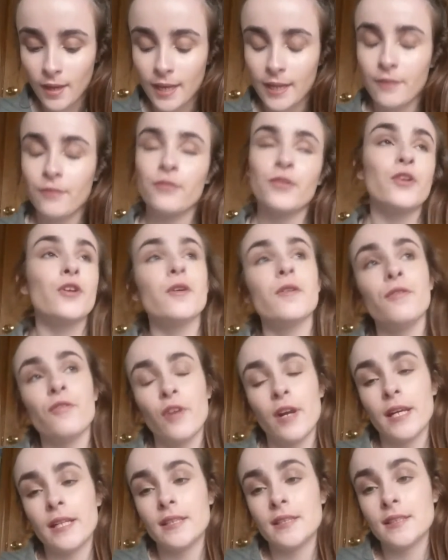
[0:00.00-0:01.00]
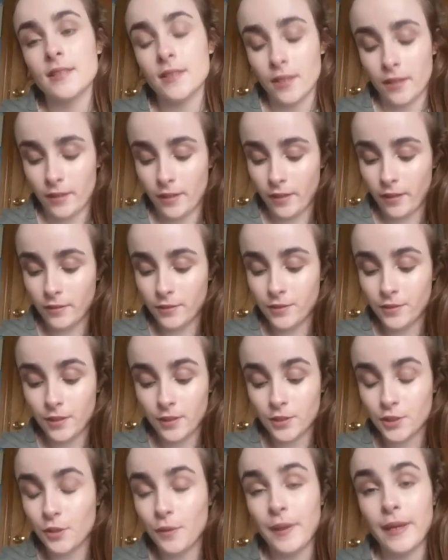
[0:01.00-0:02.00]
if your friends are
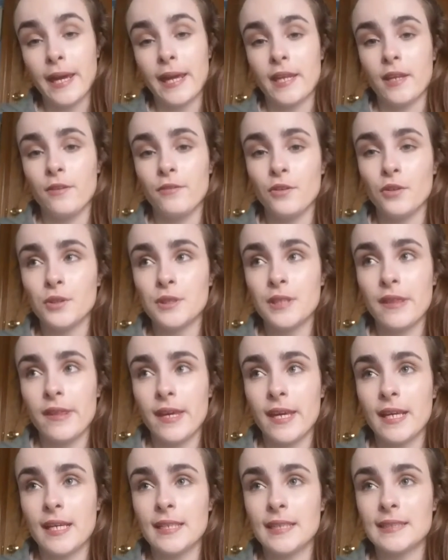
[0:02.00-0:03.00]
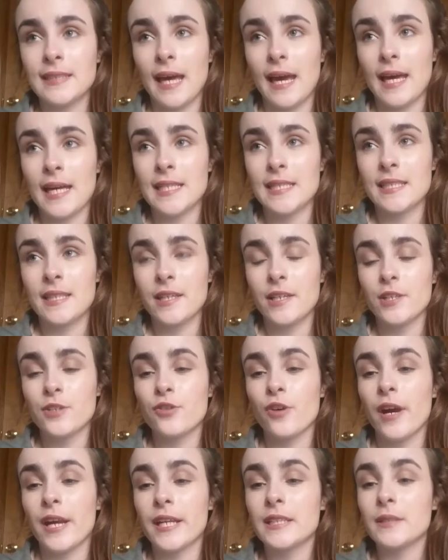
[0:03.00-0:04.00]
doing any of those things and they're
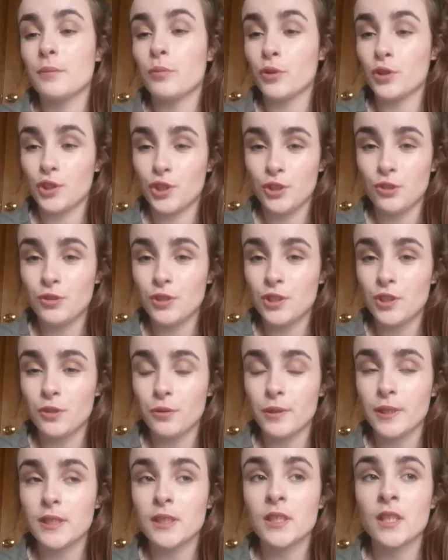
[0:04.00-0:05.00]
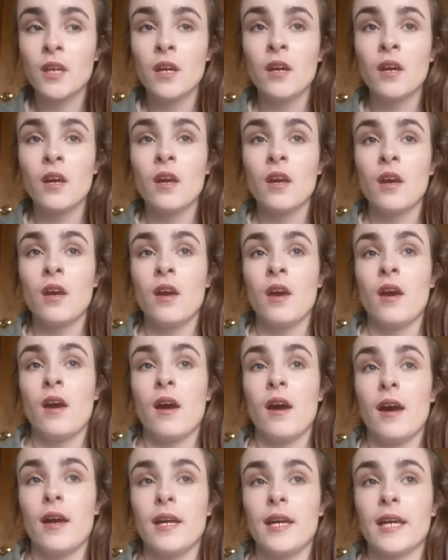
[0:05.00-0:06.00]
trying to push you to do it,
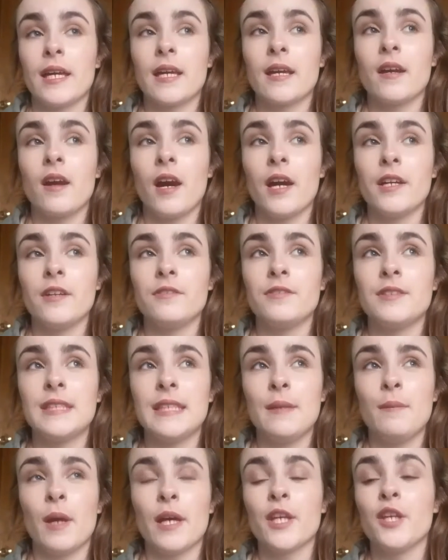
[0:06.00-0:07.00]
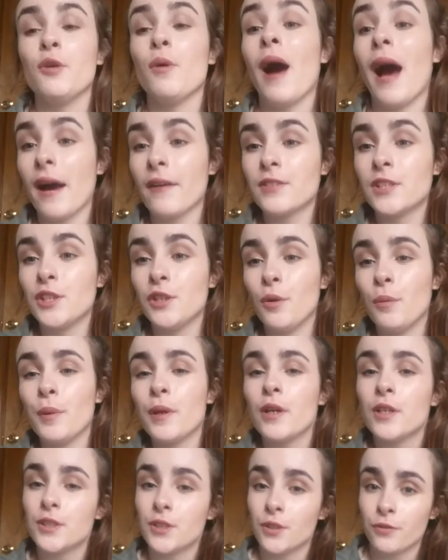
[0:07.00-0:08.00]
it can kind of seem like you have to do it
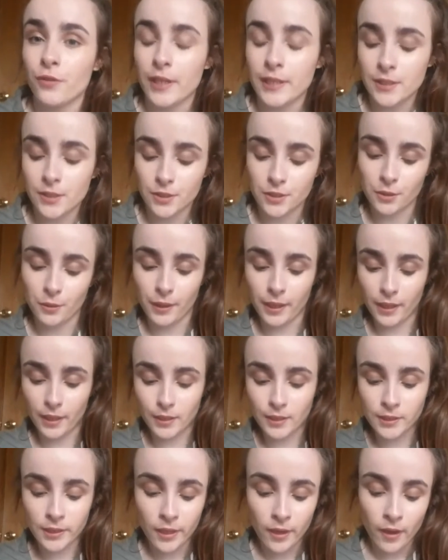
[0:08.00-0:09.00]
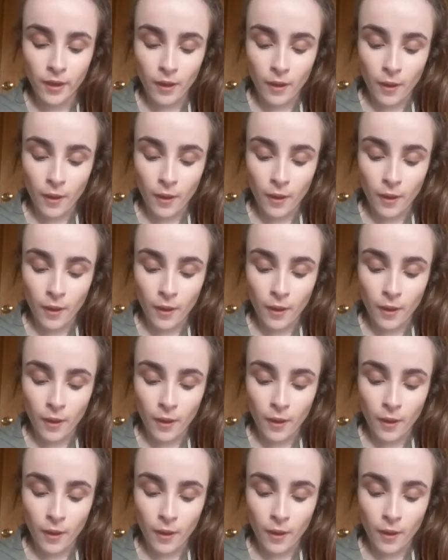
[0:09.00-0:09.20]
because your friends are doing it.